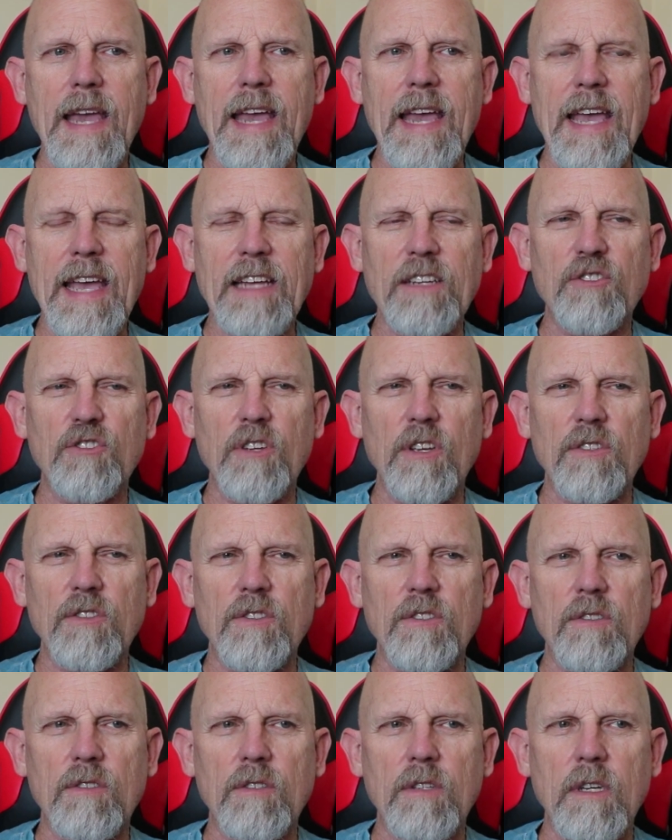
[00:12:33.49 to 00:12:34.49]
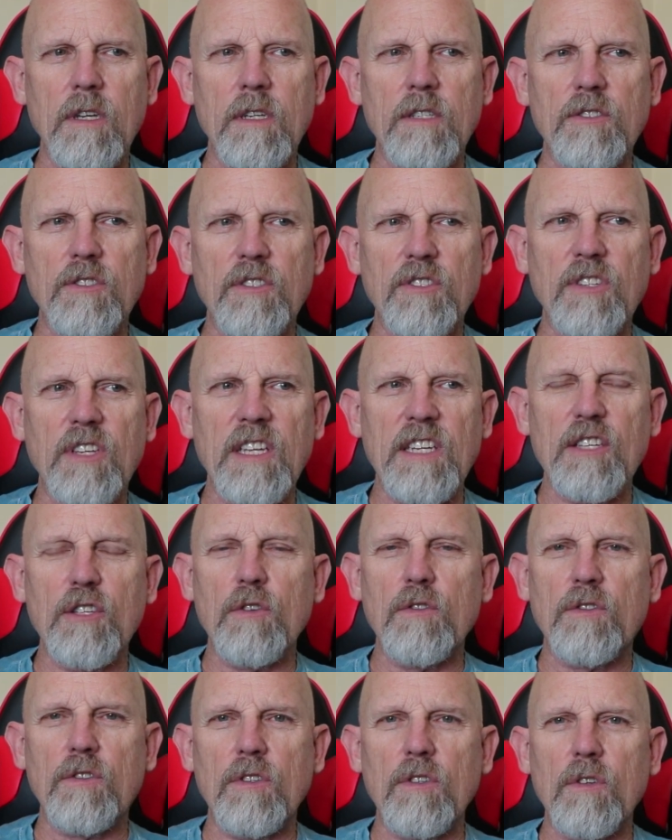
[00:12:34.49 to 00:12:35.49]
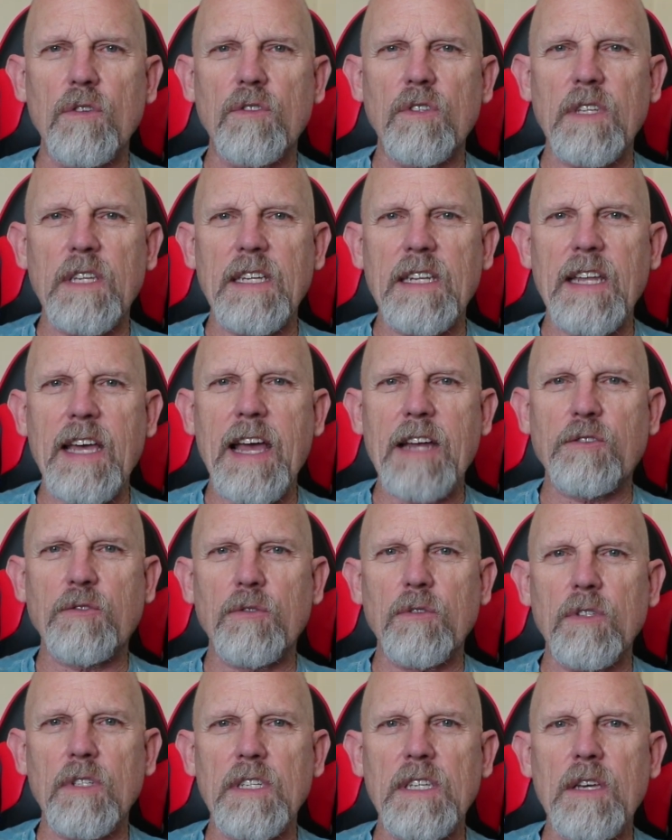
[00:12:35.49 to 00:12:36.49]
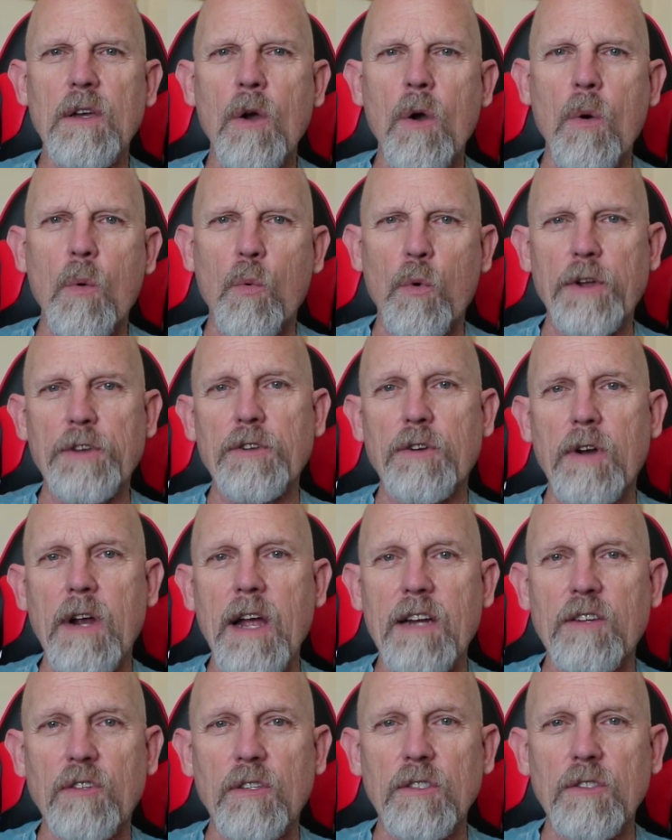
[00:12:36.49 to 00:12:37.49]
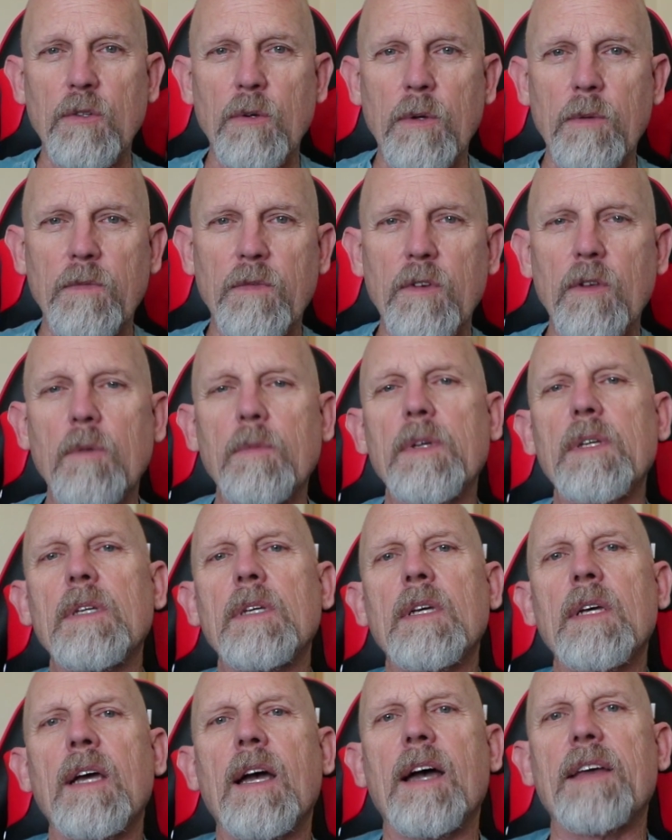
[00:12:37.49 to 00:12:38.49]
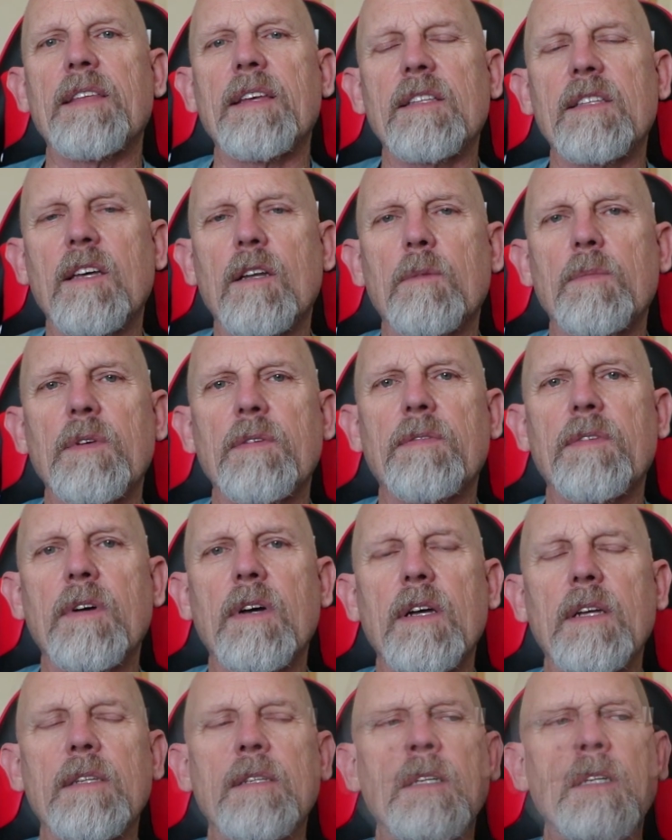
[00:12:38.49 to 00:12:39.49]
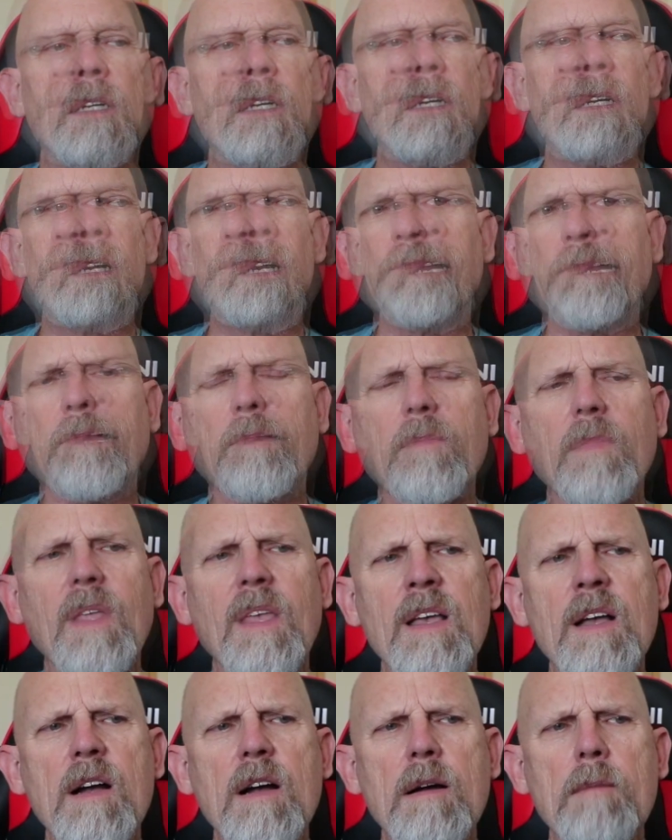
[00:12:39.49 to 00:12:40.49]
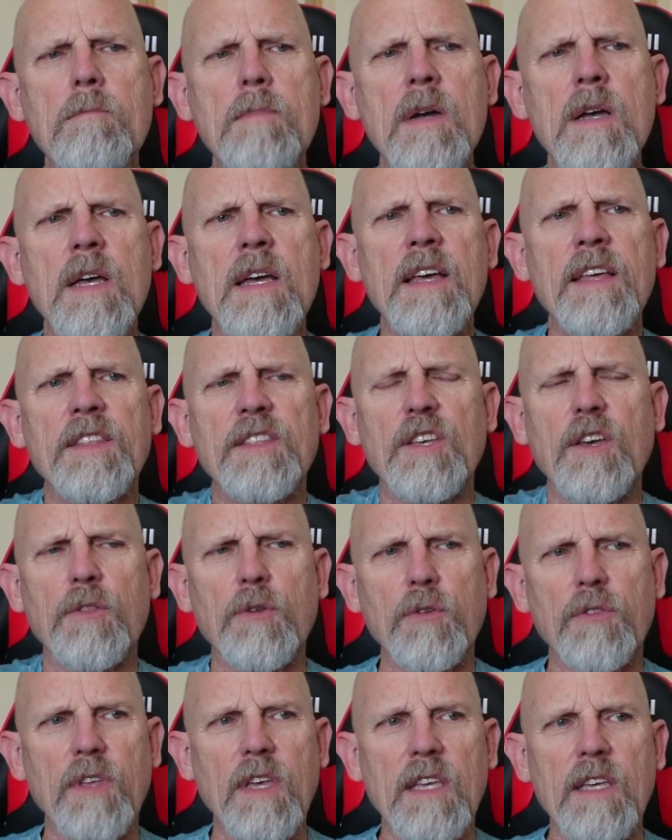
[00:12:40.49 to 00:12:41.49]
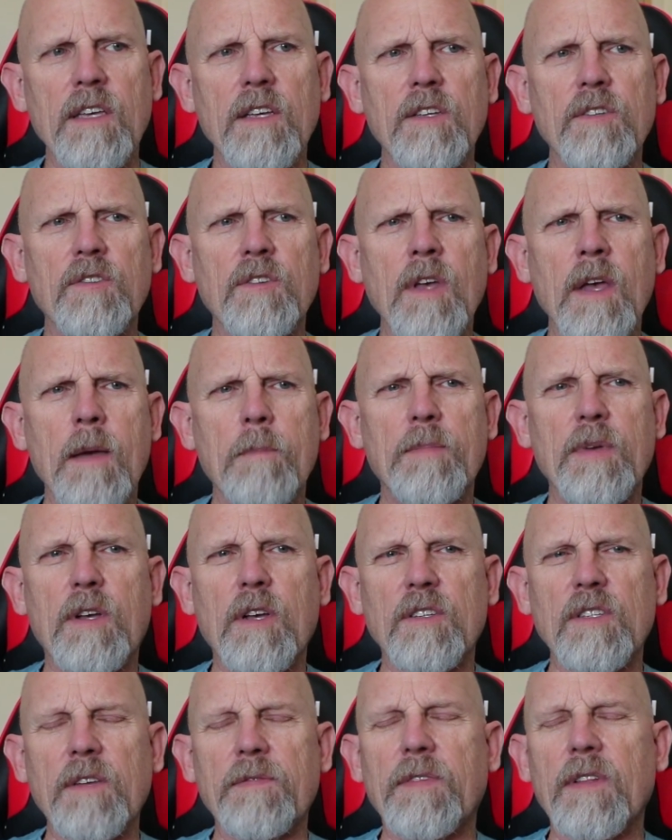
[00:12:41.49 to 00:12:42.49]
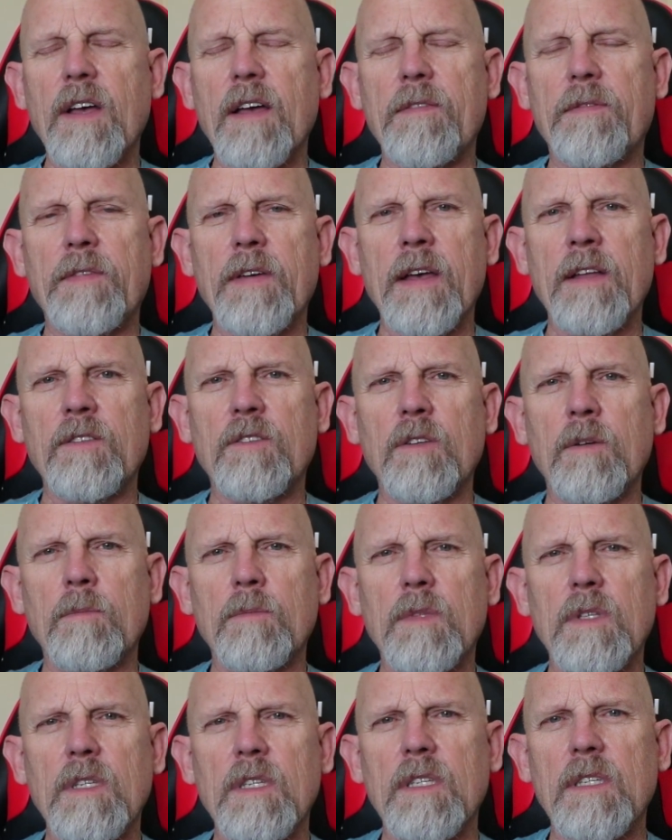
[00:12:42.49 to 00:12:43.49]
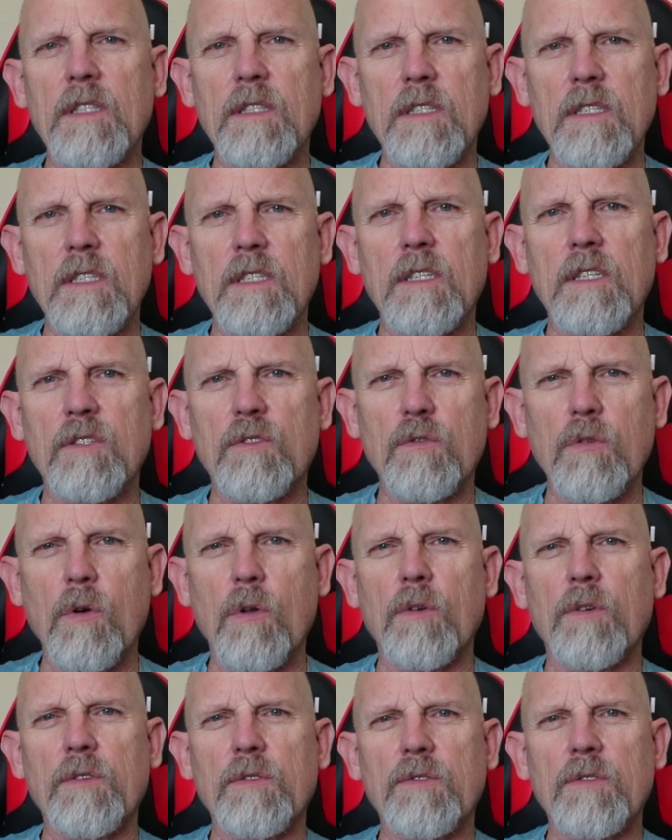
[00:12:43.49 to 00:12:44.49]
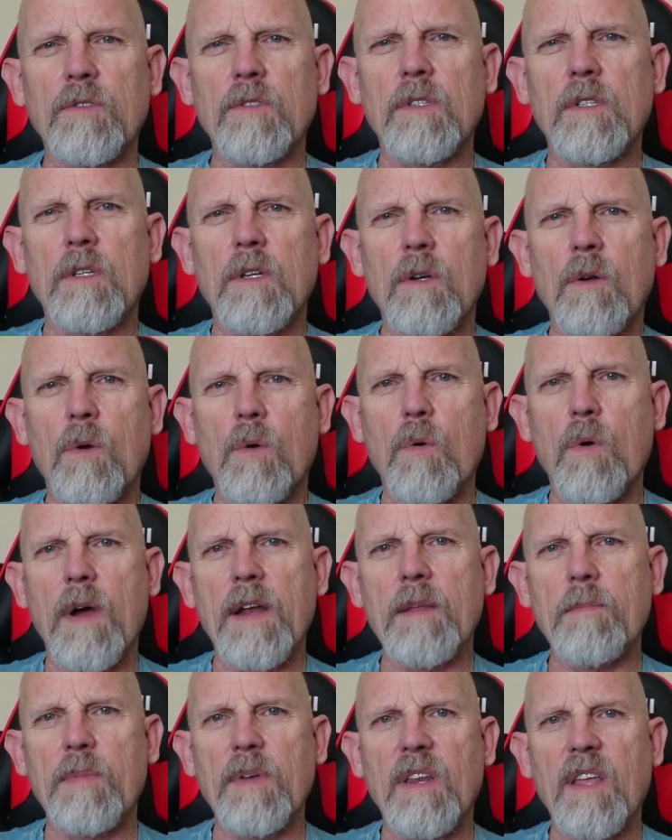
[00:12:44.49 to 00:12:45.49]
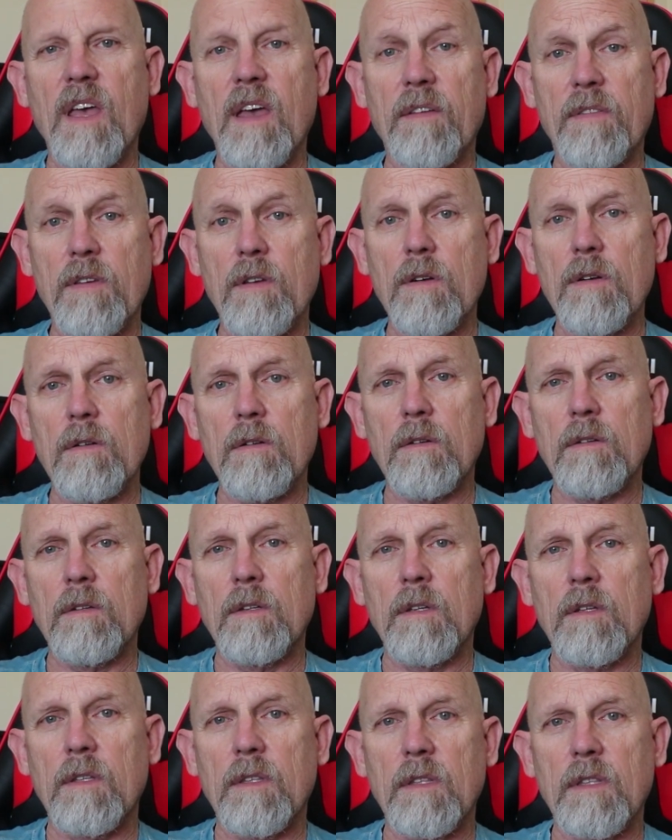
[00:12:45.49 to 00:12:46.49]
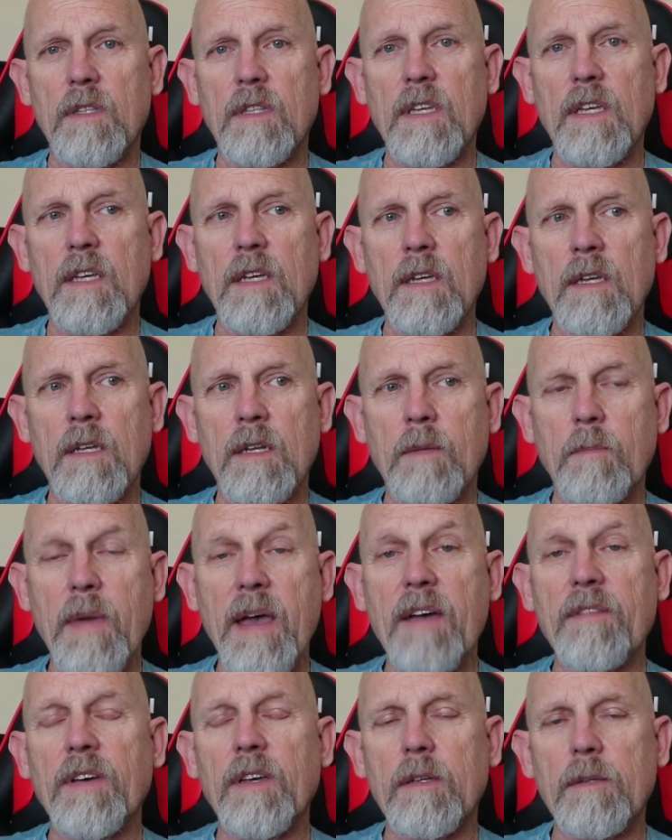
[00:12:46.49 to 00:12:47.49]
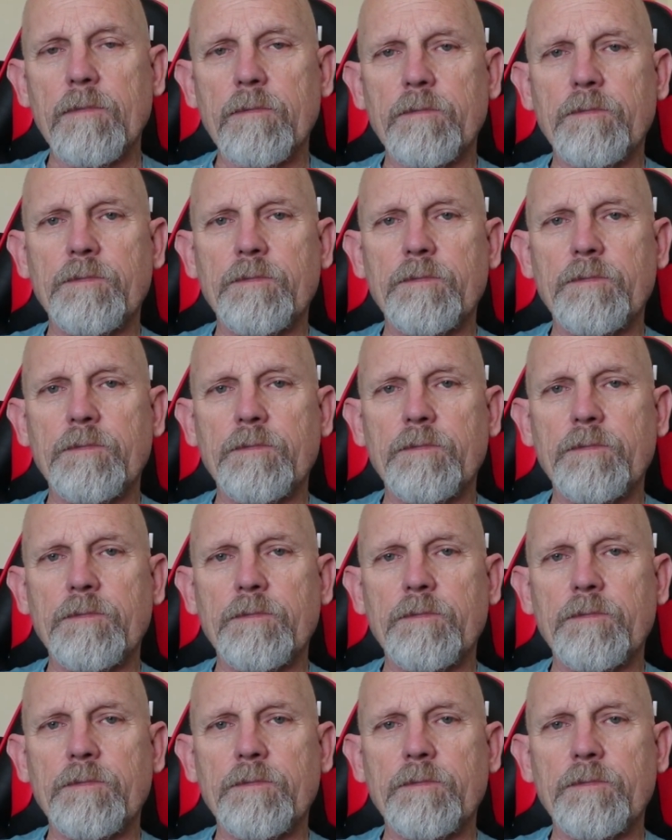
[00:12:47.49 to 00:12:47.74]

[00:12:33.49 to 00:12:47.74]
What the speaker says: and just getting used to using it naturally when you're actually doing filming. I think that'll be fine. The other thing is, because I fly a Phantom, the controller's quite a bit heavier than a Mavic.